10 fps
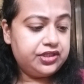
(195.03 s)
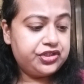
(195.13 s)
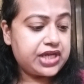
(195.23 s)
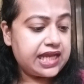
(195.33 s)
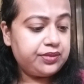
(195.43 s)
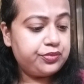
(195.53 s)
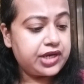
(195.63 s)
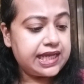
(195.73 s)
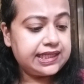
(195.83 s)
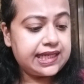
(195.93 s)
Shine
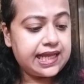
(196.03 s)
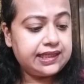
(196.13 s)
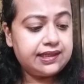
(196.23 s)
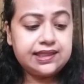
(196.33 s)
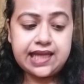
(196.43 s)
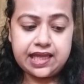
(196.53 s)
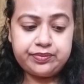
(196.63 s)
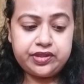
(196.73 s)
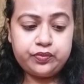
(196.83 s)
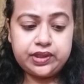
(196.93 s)
bright like a
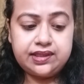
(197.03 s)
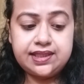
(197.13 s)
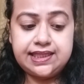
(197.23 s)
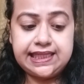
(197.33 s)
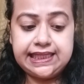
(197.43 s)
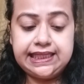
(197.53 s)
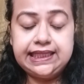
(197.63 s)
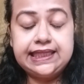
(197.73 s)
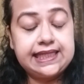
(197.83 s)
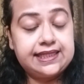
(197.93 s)
diamond with this daily
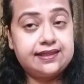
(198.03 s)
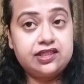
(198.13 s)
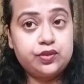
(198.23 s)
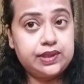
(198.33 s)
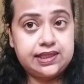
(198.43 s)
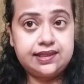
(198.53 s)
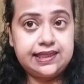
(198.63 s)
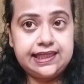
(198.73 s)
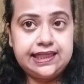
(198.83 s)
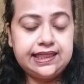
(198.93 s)
cleanser. So it's a
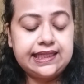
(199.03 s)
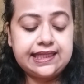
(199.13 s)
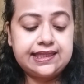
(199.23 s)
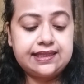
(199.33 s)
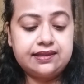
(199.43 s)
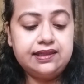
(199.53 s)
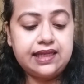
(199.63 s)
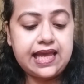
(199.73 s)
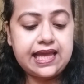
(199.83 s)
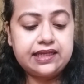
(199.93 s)
daily cleanser
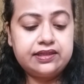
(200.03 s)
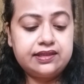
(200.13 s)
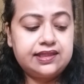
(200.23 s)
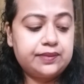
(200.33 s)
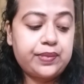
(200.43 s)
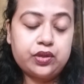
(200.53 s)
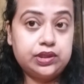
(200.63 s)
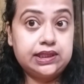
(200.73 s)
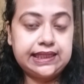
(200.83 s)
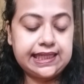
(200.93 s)
and it's a
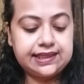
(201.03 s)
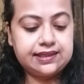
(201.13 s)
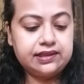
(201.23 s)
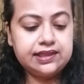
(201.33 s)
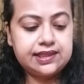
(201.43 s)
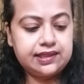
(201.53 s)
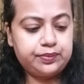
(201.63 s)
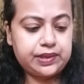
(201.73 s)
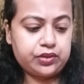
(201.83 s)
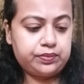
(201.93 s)
powder cleanser. It's in a
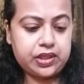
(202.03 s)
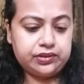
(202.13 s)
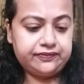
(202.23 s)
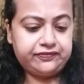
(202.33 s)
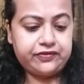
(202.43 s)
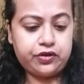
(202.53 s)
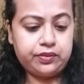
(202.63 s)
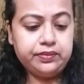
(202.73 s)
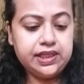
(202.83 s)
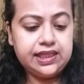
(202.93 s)
powder
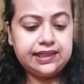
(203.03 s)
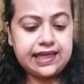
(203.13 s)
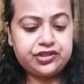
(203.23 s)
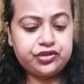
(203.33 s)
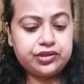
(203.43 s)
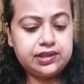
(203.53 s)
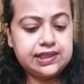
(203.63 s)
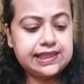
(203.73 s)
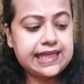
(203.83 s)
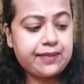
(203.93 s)
form. Natural
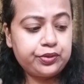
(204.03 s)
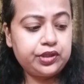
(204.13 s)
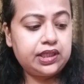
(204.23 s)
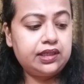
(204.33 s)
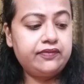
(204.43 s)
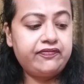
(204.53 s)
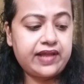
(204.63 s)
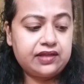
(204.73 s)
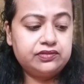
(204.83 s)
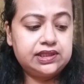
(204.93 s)
saponin
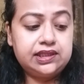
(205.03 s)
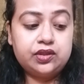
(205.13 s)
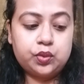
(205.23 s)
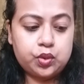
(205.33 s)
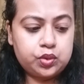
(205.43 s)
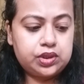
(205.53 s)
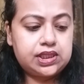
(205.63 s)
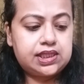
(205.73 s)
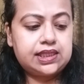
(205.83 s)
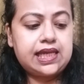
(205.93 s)
found in
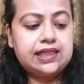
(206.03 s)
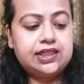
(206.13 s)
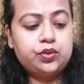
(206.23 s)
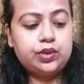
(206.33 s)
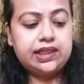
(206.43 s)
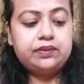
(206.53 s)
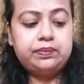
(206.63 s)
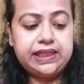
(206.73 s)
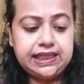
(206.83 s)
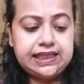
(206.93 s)
oats, Adzuki
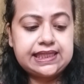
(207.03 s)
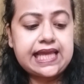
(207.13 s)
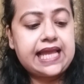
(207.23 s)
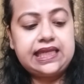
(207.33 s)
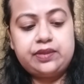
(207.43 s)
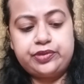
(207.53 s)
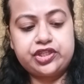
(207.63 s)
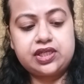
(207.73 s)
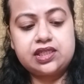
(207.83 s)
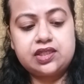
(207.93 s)
beans and
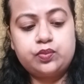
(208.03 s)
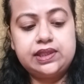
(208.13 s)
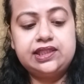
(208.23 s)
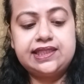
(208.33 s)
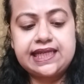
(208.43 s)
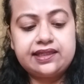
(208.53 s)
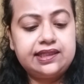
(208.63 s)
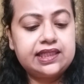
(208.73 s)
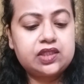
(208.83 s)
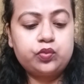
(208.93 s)
hibiscus will
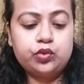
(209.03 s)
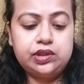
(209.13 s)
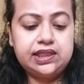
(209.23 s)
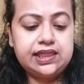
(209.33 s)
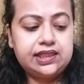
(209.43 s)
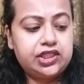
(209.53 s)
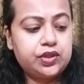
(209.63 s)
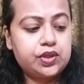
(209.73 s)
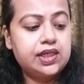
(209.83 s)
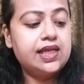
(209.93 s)
gently exfoliate
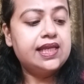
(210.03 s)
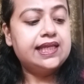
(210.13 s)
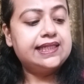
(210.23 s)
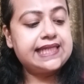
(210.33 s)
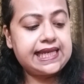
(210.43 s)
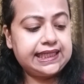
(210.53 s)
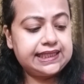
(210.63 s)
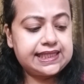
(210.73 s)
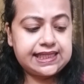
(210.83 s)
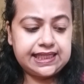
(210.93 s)
your
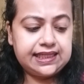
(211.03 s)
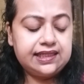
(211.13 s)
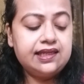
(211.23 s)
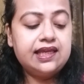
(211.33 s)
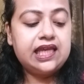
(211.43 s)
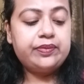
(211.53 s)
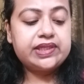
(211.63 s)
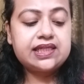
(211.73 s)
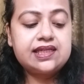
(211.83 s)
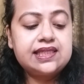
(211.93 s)
delicate skin.
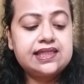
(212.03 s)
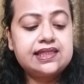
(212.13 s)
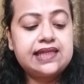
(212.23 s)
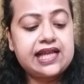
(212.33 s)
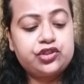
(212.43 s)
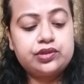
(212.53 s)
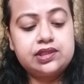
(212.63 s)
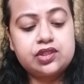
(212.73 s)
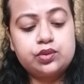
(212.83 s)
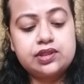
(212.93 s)
Hibiscus is a natural
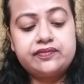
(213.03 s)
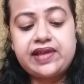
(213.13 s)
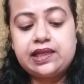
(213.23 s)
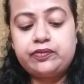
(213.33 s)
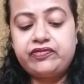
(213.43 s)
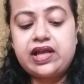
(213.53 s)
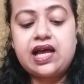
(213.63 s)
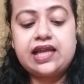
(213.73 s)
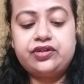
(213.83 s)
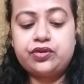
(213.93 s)
source of alpha
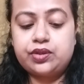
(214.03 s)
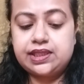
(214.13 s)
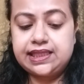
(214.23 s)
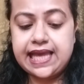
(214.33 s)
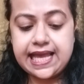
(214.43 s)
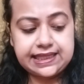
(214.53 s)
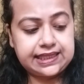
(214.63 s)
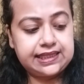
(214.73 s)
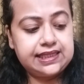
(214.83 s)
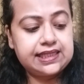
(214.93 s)
hydroxy
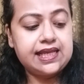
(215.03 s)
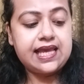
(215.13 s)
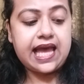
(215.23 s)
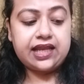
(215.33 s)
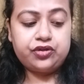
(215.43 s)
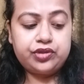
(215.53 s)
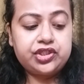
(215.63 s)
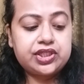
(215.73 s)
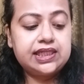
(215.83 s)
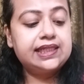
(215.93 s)
acids and
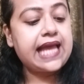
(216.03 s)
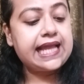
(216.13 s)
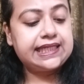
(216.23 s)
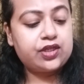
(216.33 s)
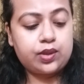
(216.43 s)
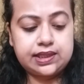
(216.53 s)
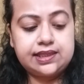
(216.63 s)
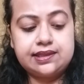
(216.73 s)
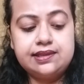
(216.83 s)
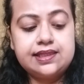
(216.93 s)
rich in
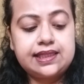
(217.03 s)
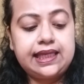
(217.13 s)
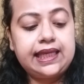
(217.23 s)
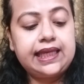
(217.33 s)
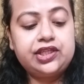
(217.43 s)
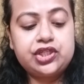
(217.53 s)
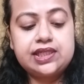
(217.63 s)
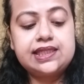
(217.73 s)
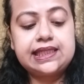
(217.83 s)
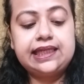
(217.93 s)
antioxidants.
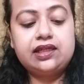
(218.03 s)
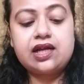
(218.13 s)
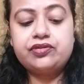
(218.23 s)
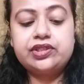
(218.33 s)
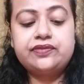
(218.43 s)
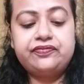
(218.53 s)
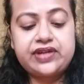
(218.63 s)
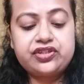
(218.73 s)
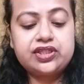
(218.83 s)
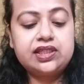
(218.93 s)
AHAs encourage
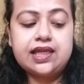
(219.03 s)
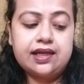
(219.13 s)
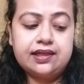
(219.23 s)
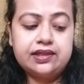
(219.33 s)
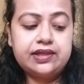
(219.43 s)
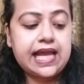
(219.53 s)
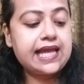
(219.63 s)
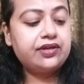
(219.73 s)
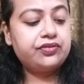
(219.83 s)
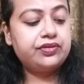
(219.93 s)
fresher, younger
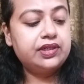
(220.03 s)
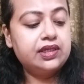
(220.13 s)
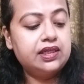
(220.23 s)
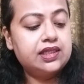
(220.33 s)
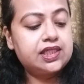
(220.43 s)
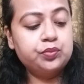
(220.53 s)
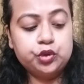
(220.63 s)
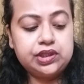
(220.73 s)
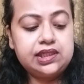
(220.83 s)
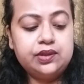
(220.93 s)
and
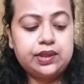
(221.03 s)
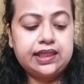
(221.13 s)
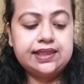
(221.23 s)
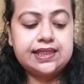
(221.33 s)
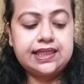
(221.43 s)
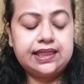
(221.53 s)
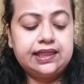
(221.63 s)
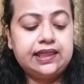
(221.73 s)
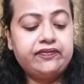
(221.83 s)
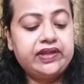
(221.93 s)
smoother looking
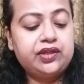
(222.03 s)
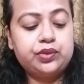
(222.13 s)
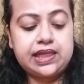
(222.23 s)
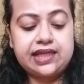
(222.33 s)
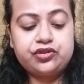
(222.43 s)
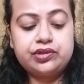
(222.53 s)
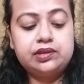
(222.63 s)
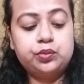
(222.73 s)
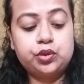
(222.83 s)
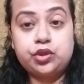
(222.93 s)
skin, giving you
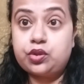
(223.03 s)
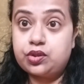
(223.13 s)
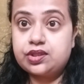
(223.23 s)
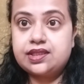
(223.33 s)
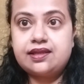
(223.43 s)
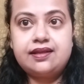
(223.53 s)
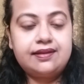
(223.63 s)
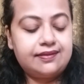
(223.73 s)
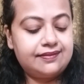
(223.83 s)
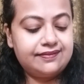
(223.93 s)
natural Botox.
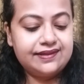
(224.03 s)
Wow.